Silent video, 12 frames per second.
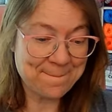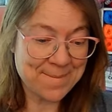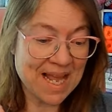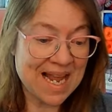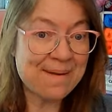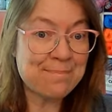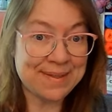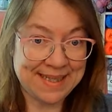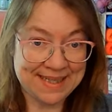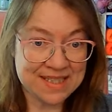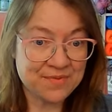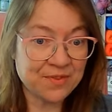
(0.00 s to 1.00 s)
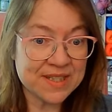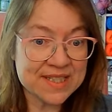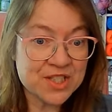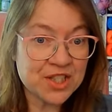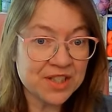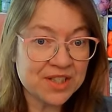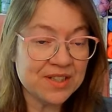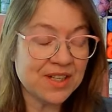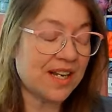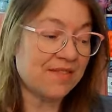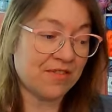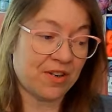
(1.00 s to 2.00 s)
I have plans for this yarn.
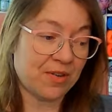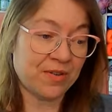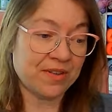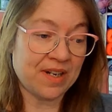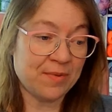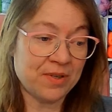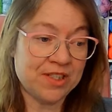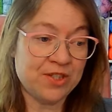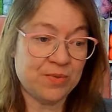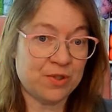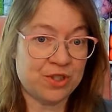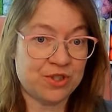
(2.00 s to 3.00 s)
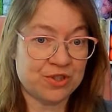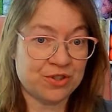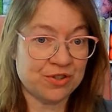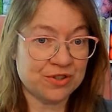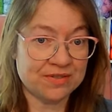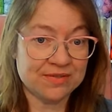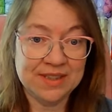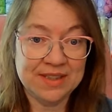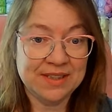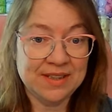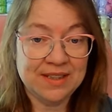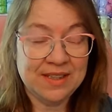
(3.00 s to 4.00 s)
I've already, I'm going to do a shirt.
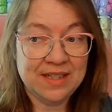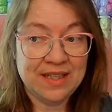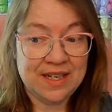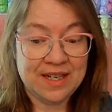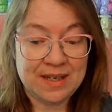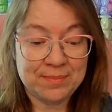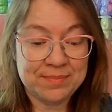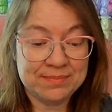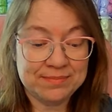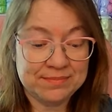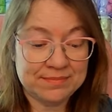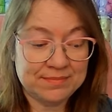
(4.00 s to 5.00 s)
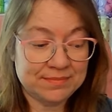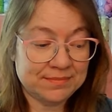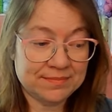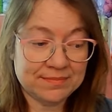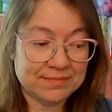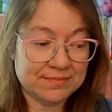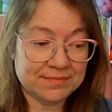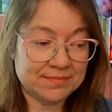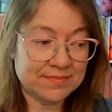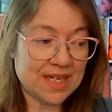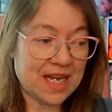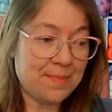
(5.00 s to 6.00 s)
Um,
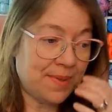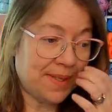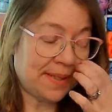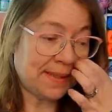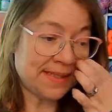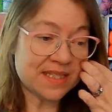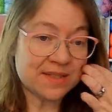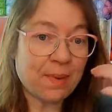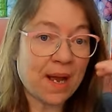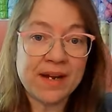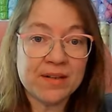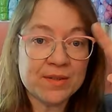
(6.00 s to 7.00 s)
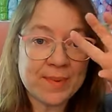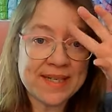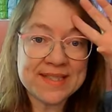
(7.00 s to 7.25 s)
I've been inspired by